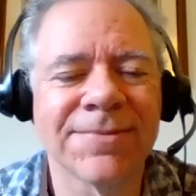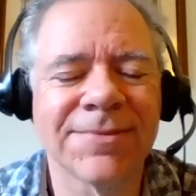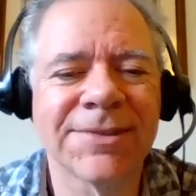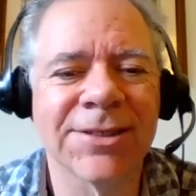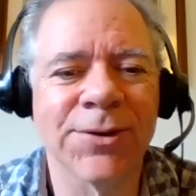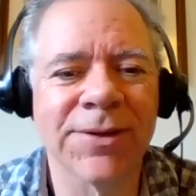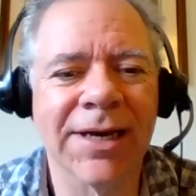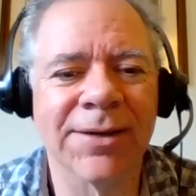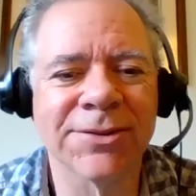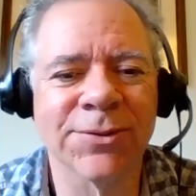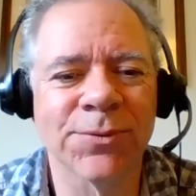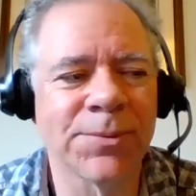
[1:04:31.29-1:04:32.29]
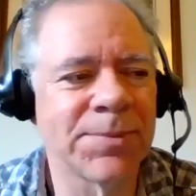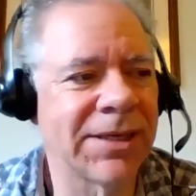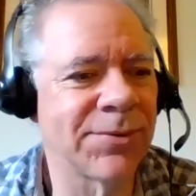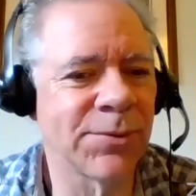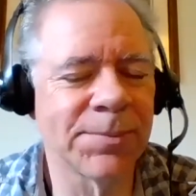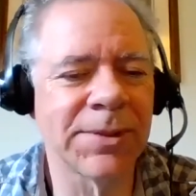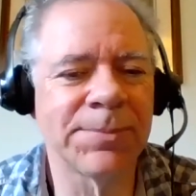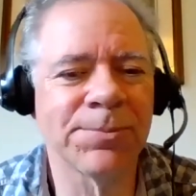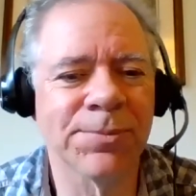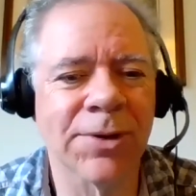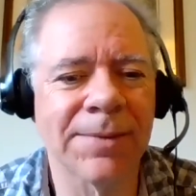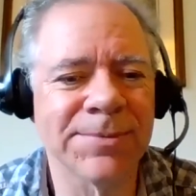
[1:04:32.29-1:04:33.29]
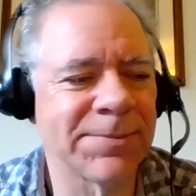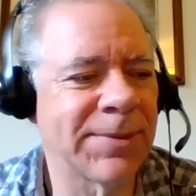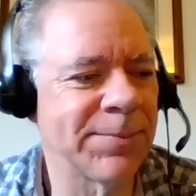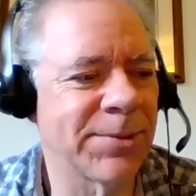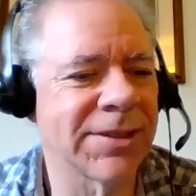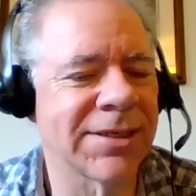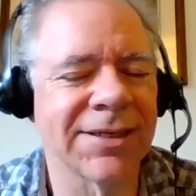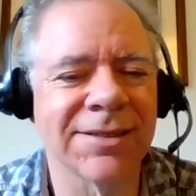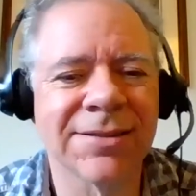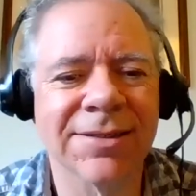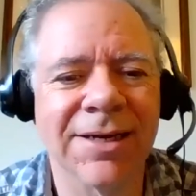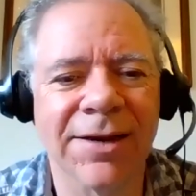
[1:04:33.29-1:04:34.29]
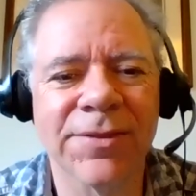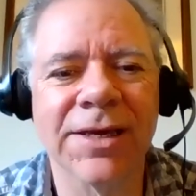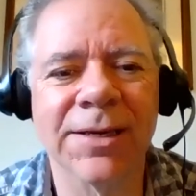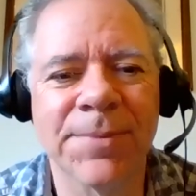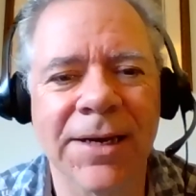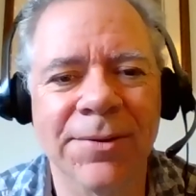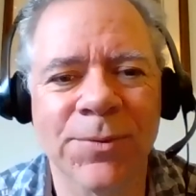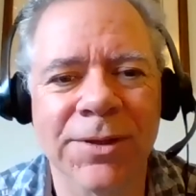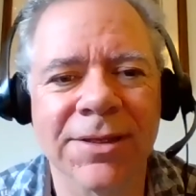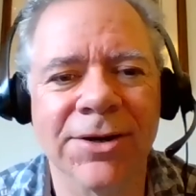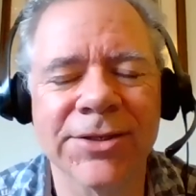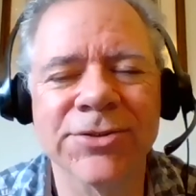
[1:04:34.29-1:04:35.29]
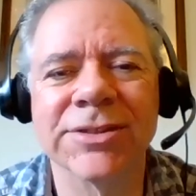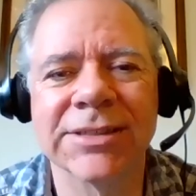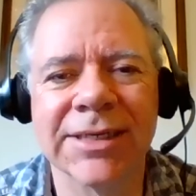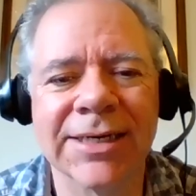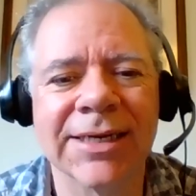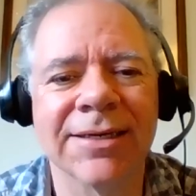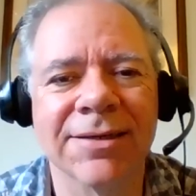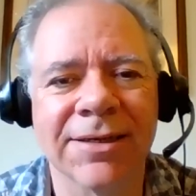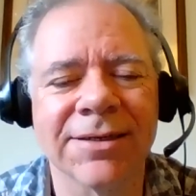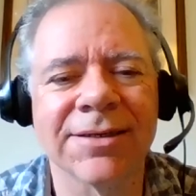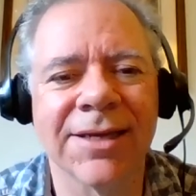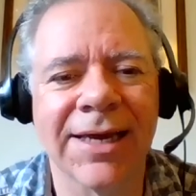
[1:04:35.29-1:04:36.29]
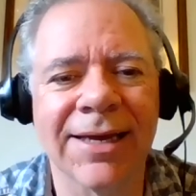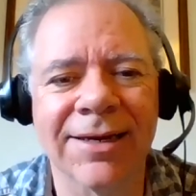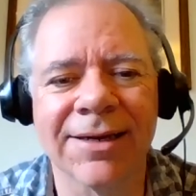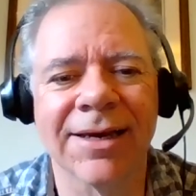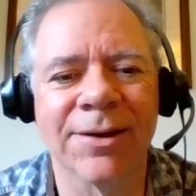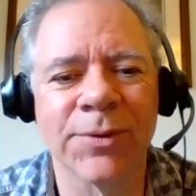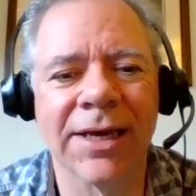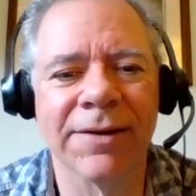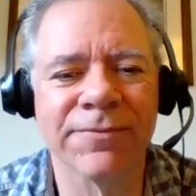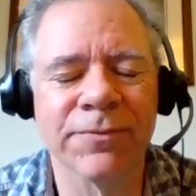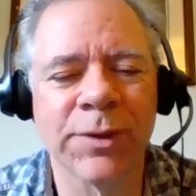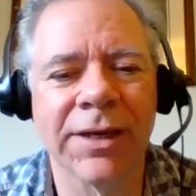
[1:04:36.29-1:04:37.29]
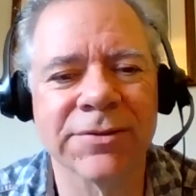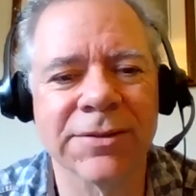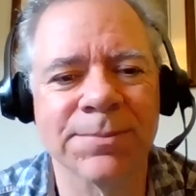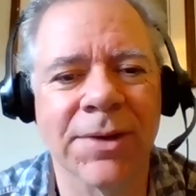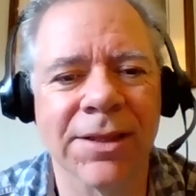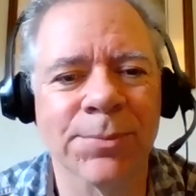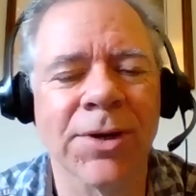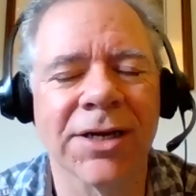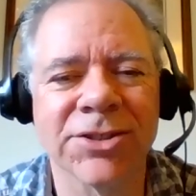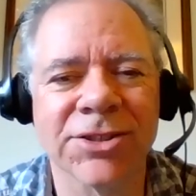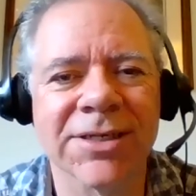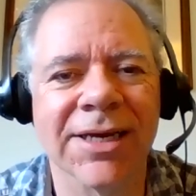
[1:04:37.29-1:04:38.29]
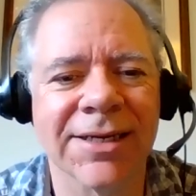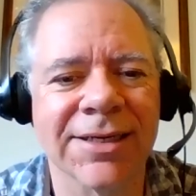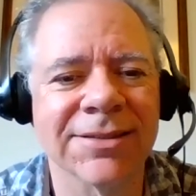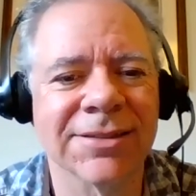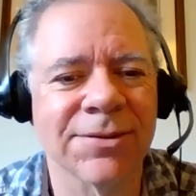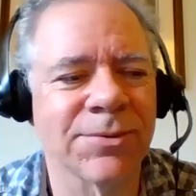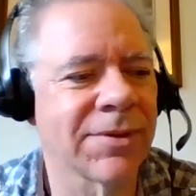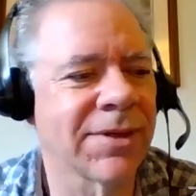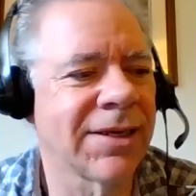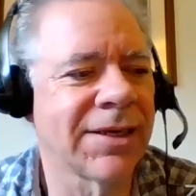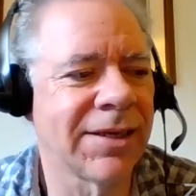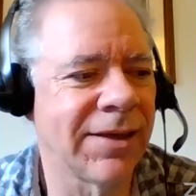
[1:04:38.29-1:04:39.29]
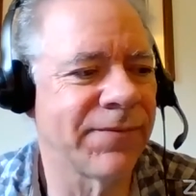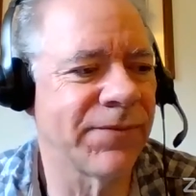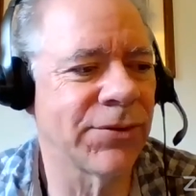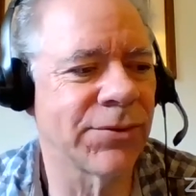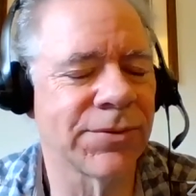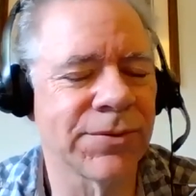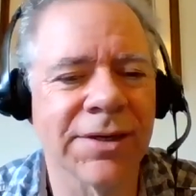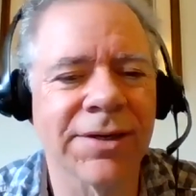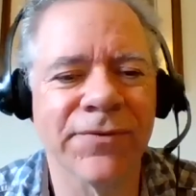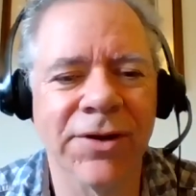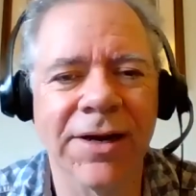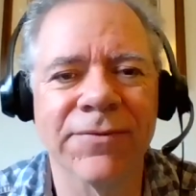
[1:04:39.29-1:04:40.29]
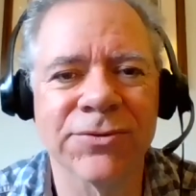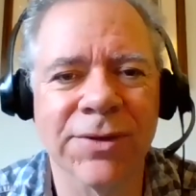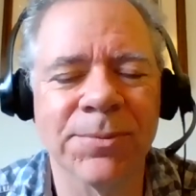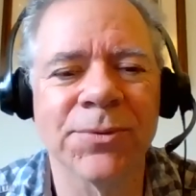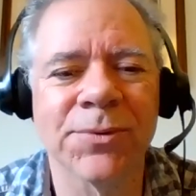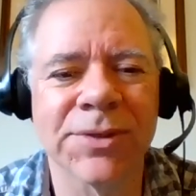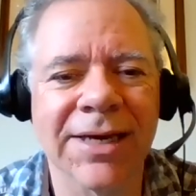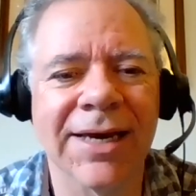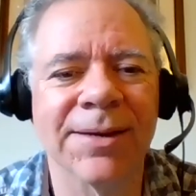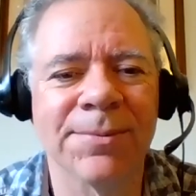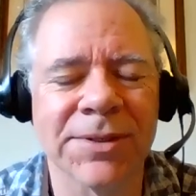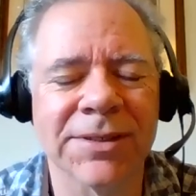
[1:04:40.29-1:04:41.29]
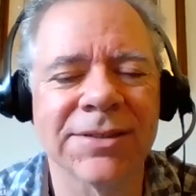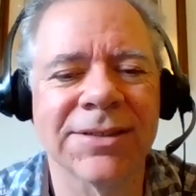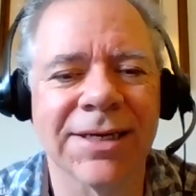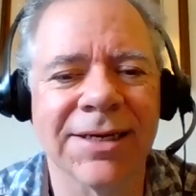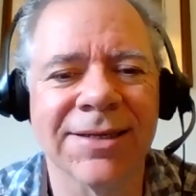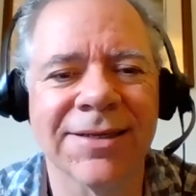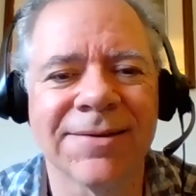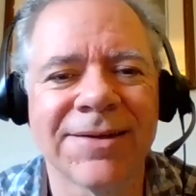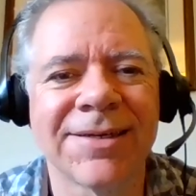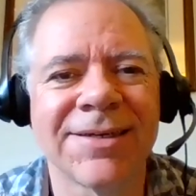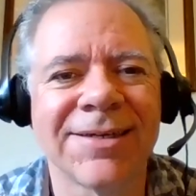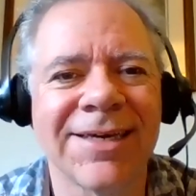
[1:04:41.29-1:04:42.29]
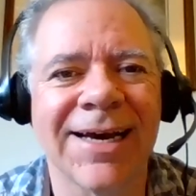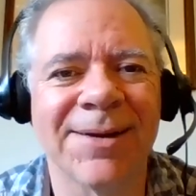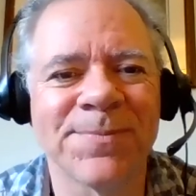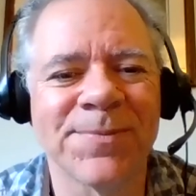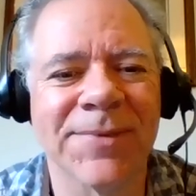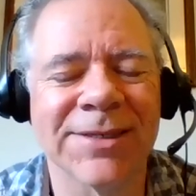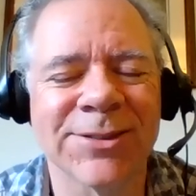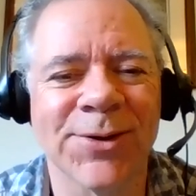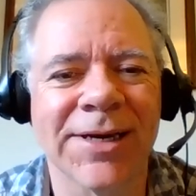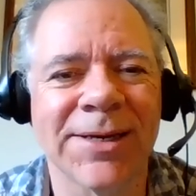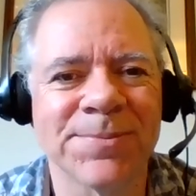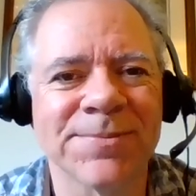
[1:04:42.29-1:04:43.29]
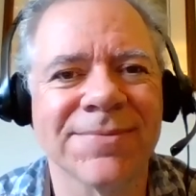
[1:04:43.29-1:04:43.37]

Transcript: So yeah, so we'll be prompting people to kind of think about what they're interested in, and we have some other project ideas that if you're having trouble with that. But yeah, that's great.